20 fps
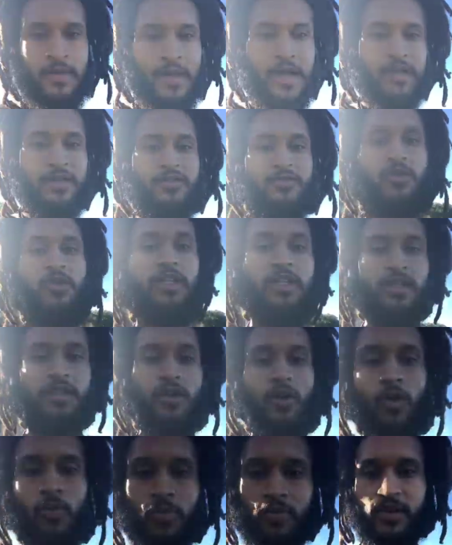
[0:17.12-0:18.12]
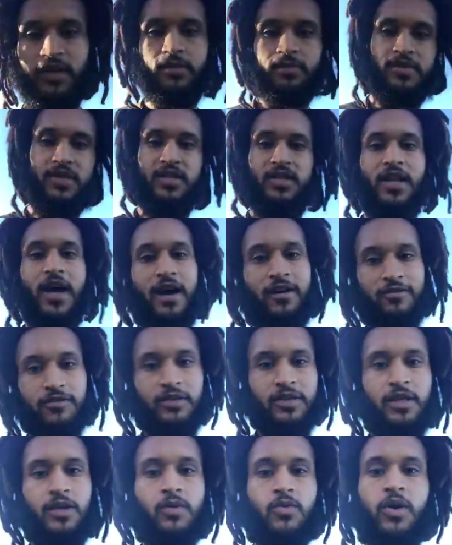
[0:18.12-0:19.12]
I just wanted to open up this live
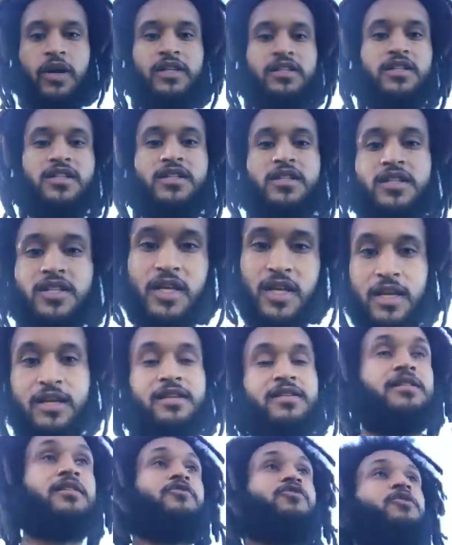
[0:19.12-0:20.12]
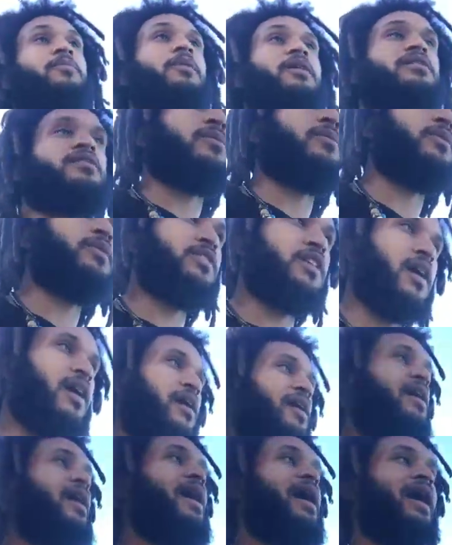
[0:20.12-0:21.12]
really quick just to share this information with y'all.
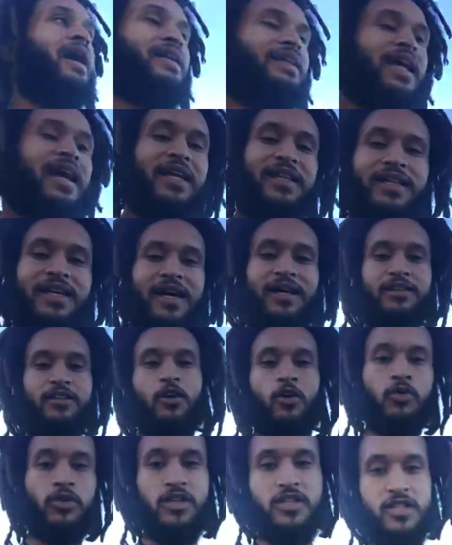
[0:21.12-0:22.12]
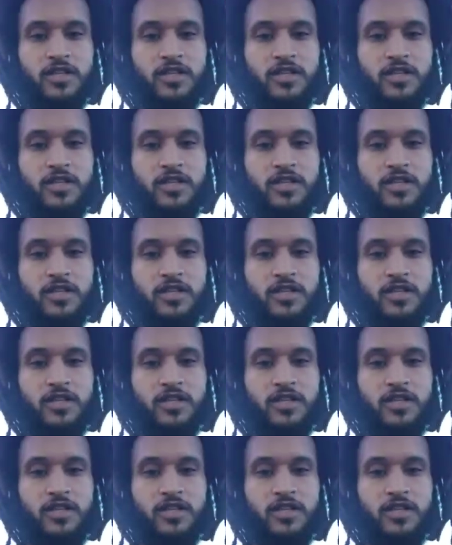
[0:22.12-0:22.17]
A lot of y'all know this